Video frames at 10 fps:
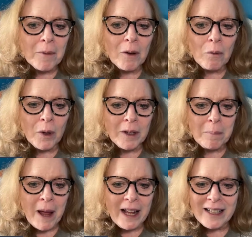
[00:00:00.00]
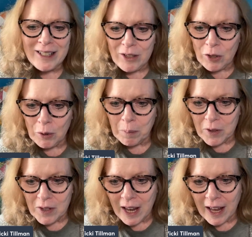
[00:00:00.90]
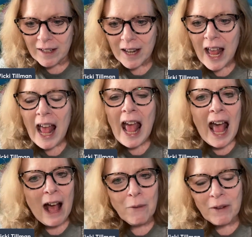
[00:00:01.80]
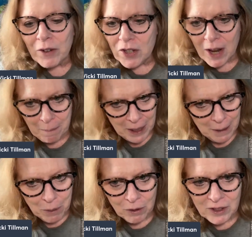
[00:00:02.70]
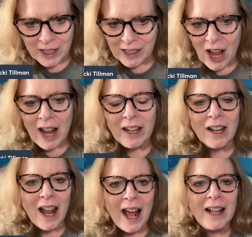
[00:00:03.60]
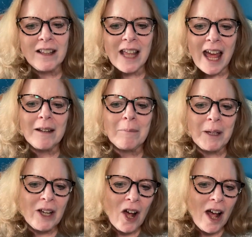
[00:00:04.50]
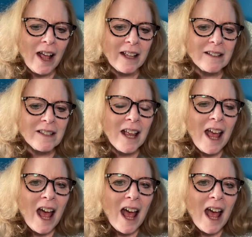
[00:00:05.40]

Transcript: would pay this 2%. However, some people did not like that, because